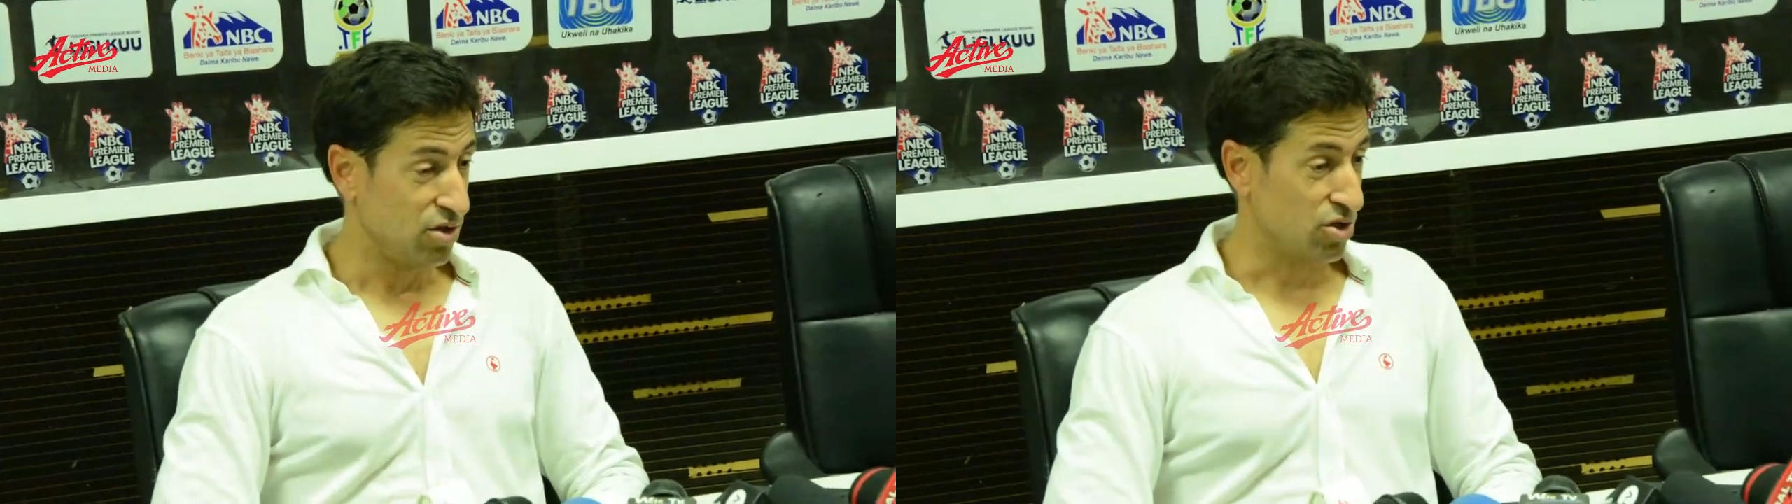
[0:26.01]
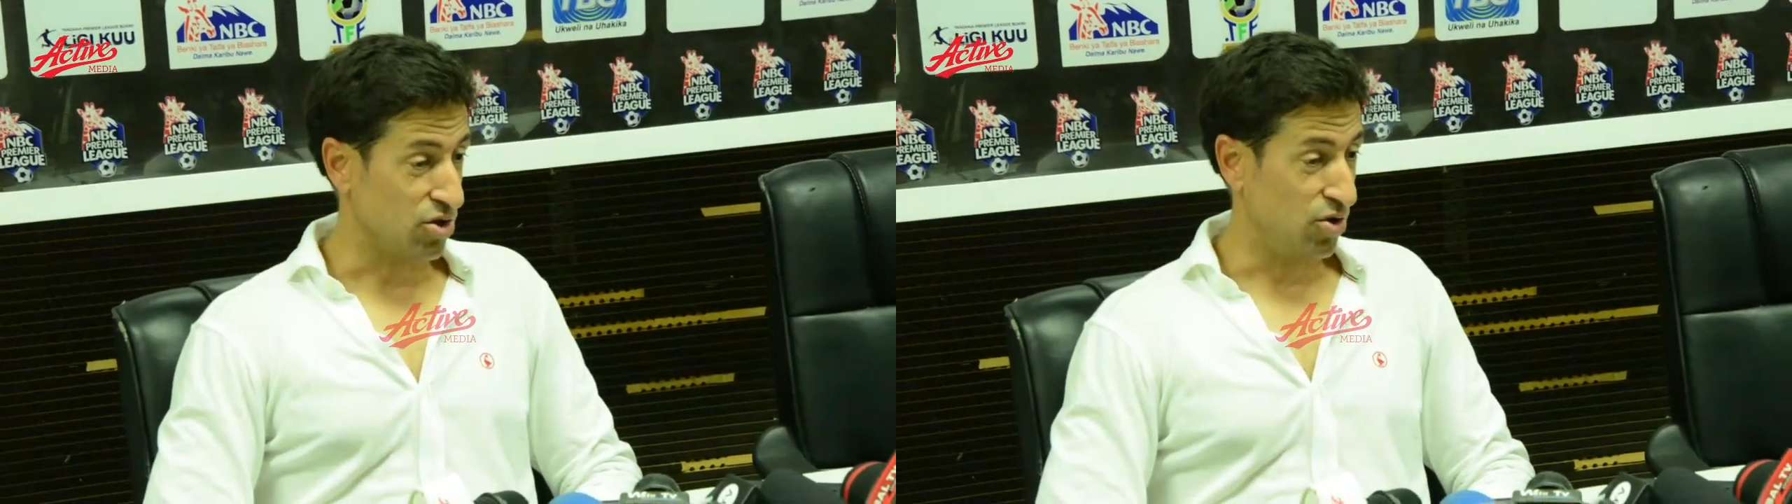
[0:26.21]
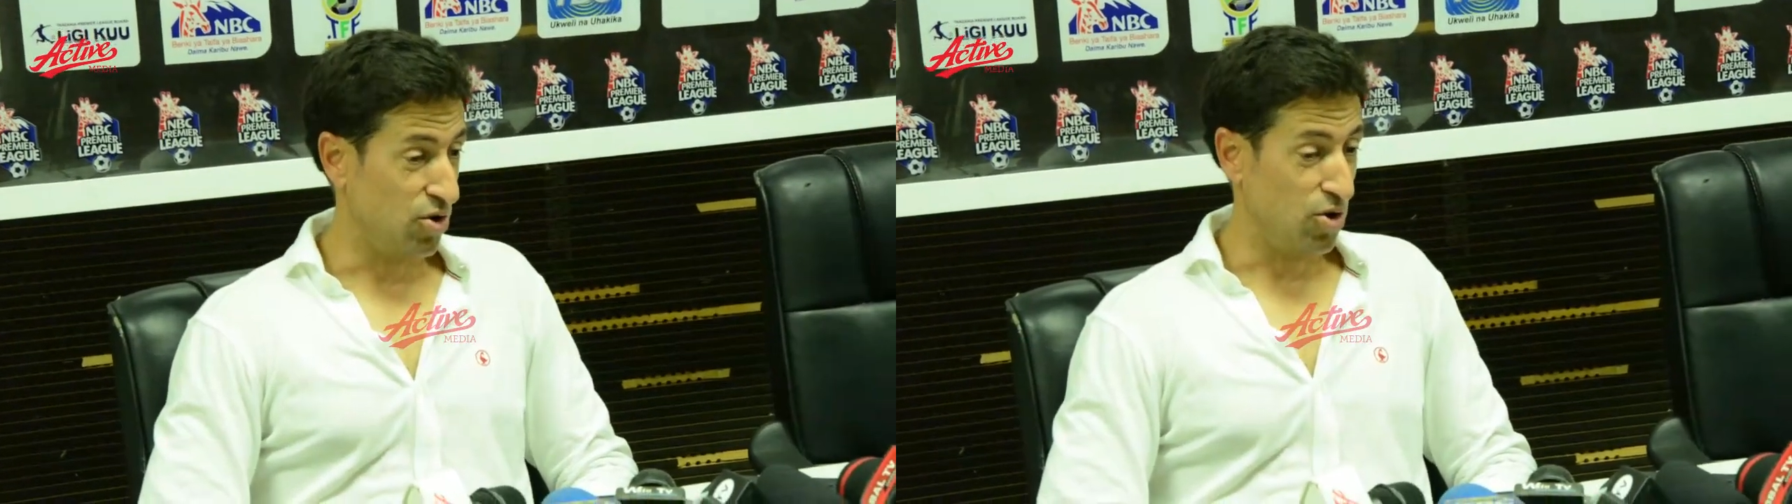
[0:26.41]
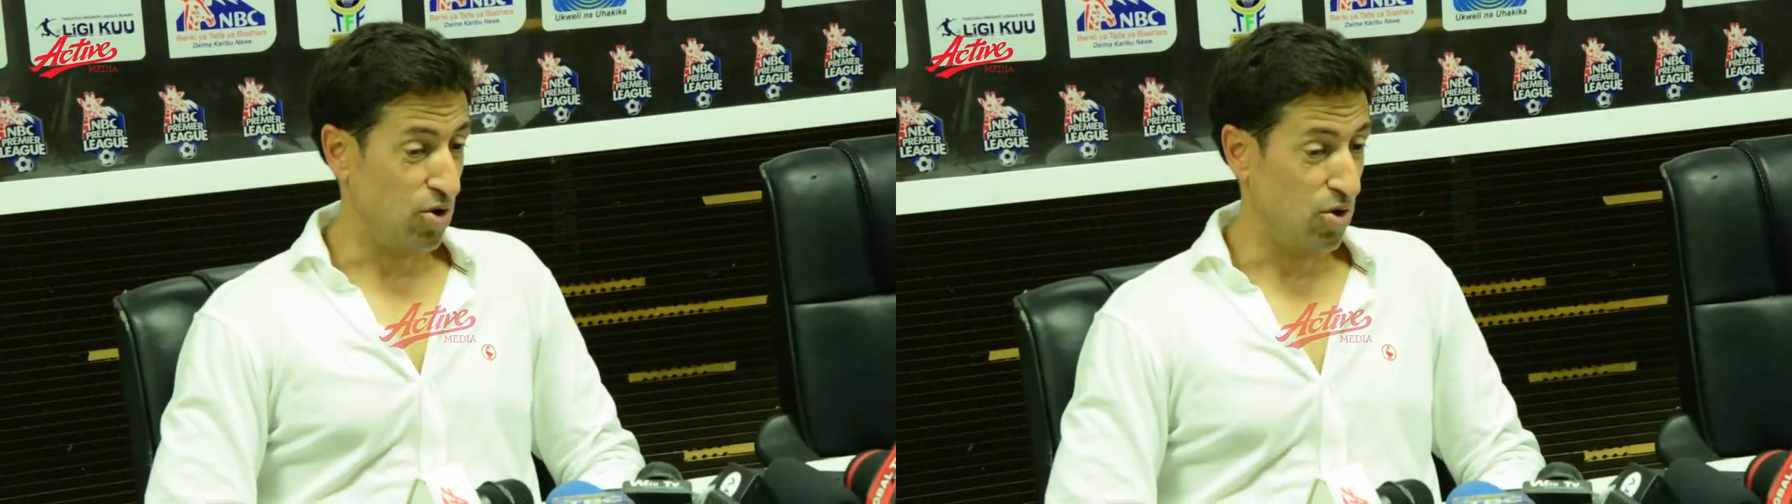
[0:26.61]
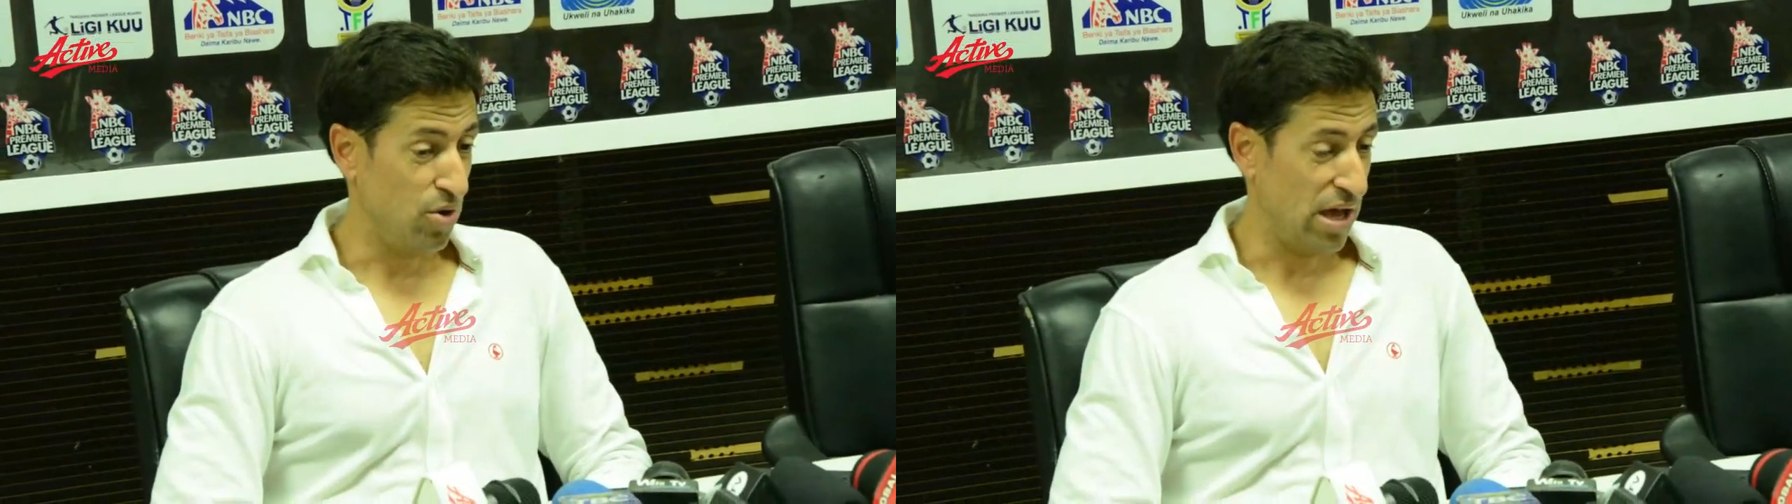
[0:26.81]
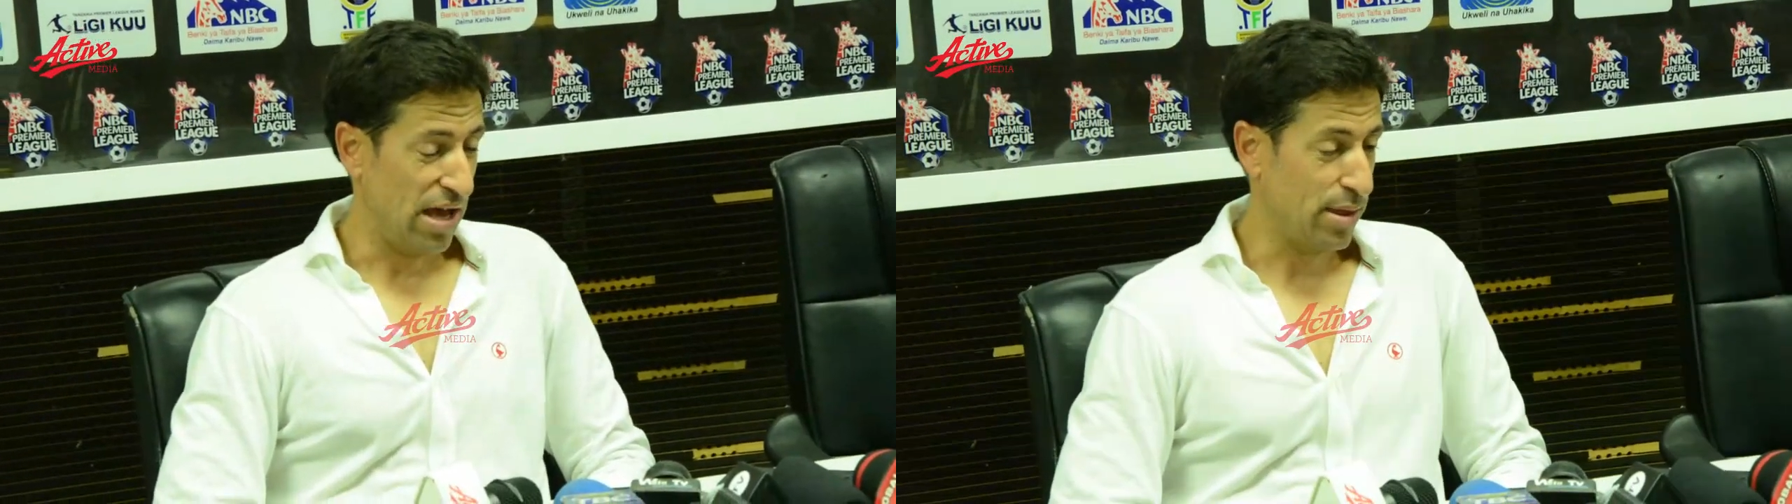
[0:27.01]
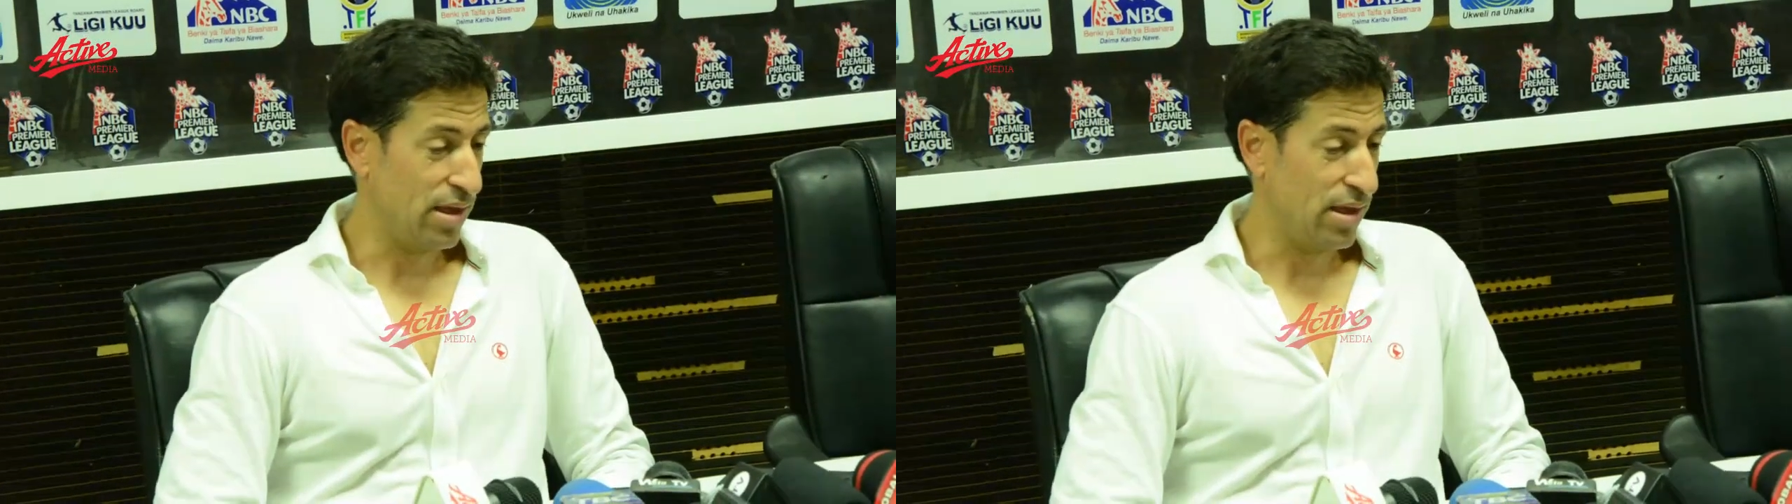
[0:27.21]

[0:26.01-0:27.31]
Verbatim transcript: So I